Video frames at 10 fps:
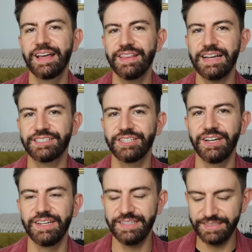that
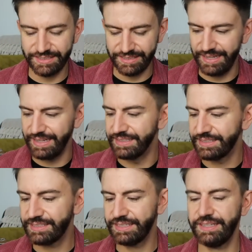size
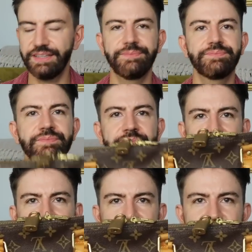is
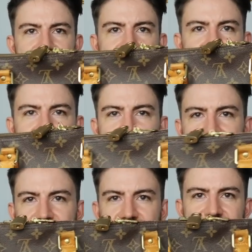the
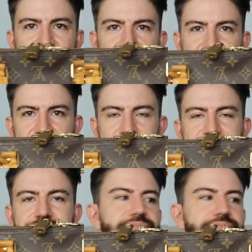length of it.